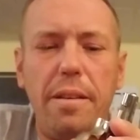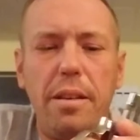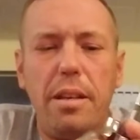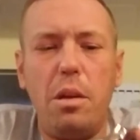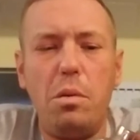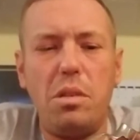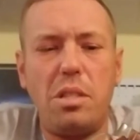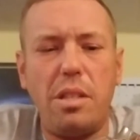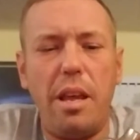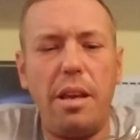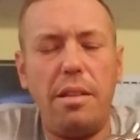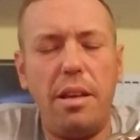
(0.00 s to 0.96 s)
He was
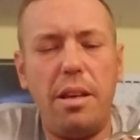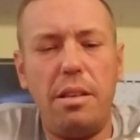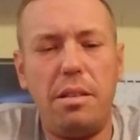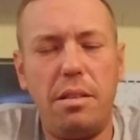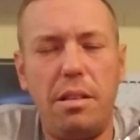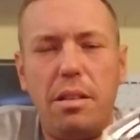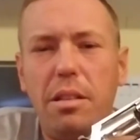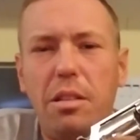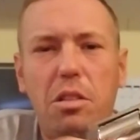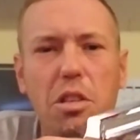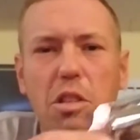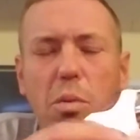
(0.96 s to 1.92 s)
saying that
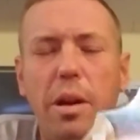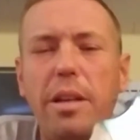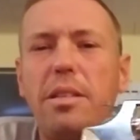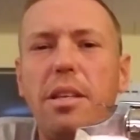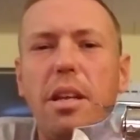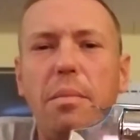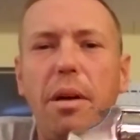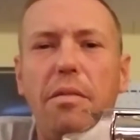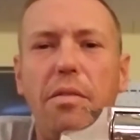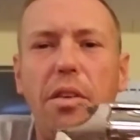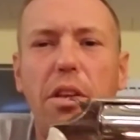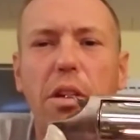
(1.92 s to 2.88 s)
just what I said in my
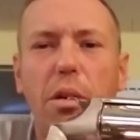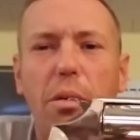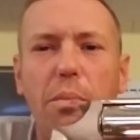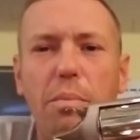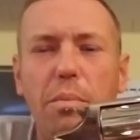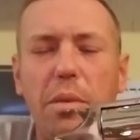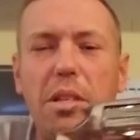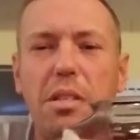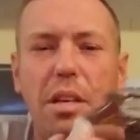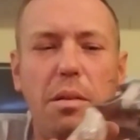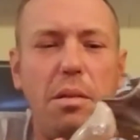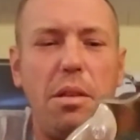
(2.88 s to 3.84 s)
video. He
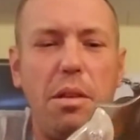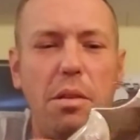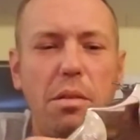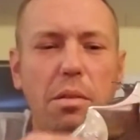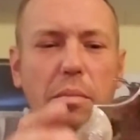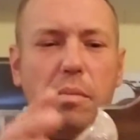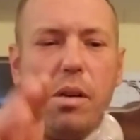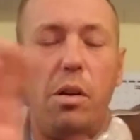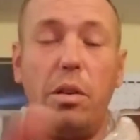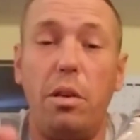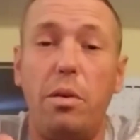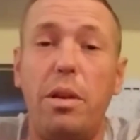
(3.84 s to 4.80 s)
said that,
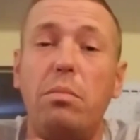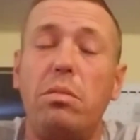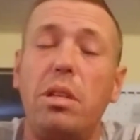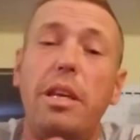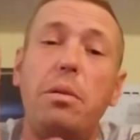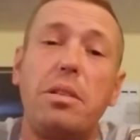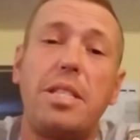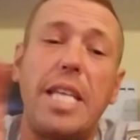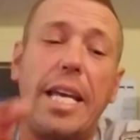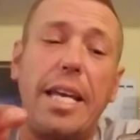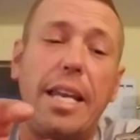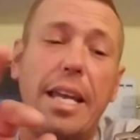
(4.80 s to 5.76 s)
although he was
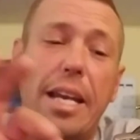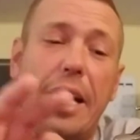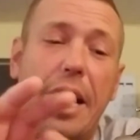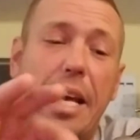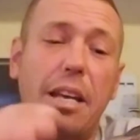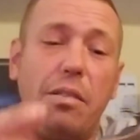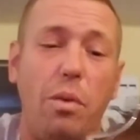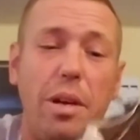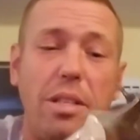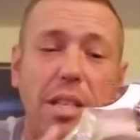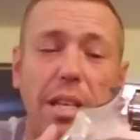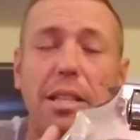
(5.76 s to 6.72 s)
saying it in a negative way,
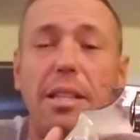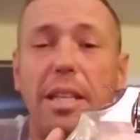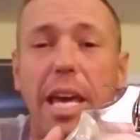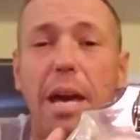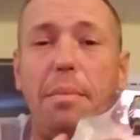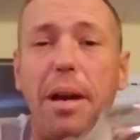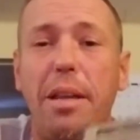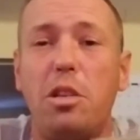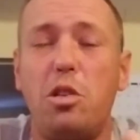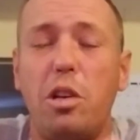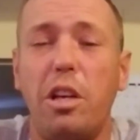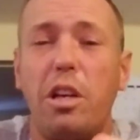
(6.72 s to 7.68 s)
saying that the gap behind the
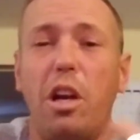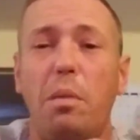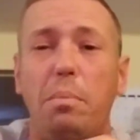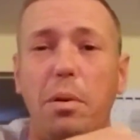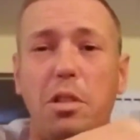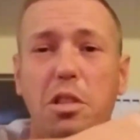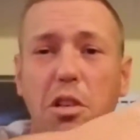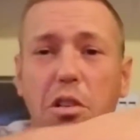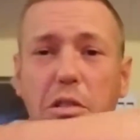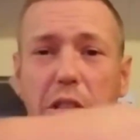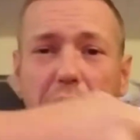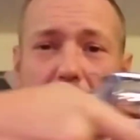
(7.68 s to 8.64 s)
trigger guard puts your
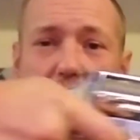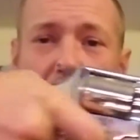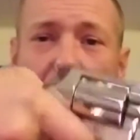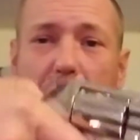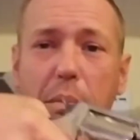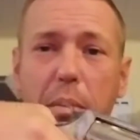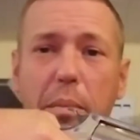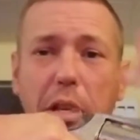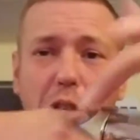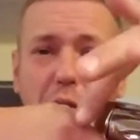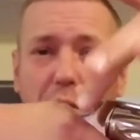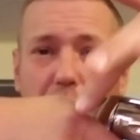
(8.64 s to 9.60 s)
hand up and
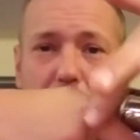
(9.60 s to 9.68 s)
makes your